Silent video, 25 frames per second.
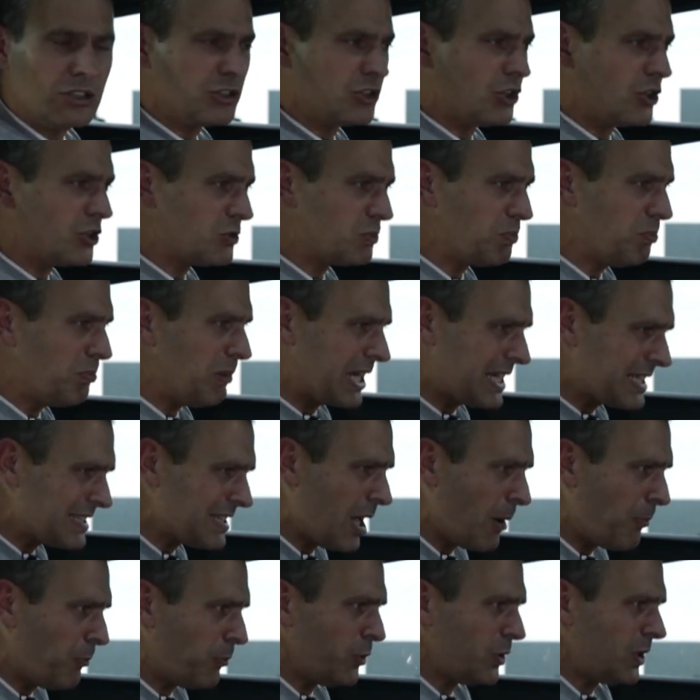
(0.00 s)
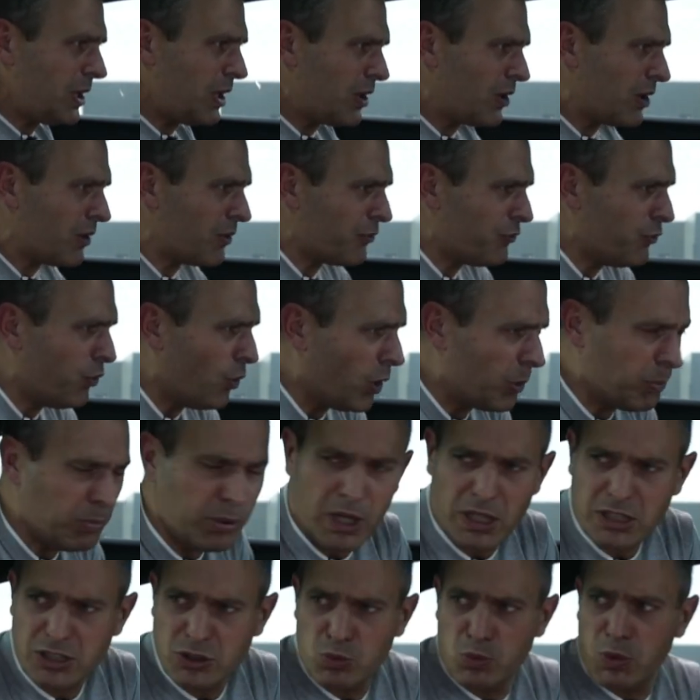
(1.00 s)
Don't mix up with a
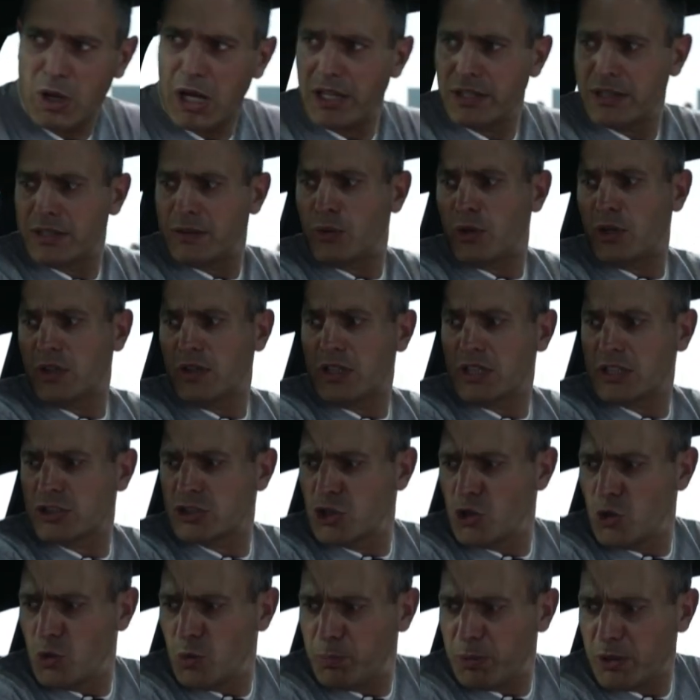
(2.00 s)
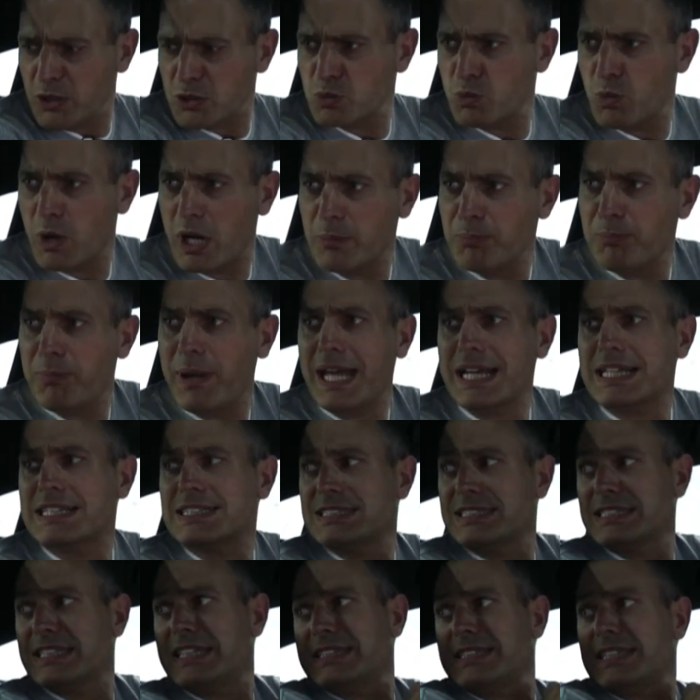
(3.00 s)
4+1 or the 2+1 back
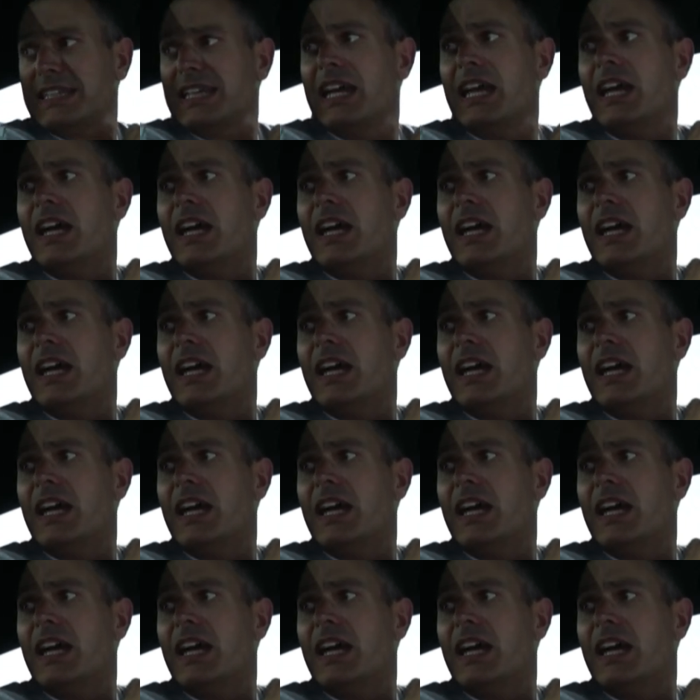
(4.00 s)
seat.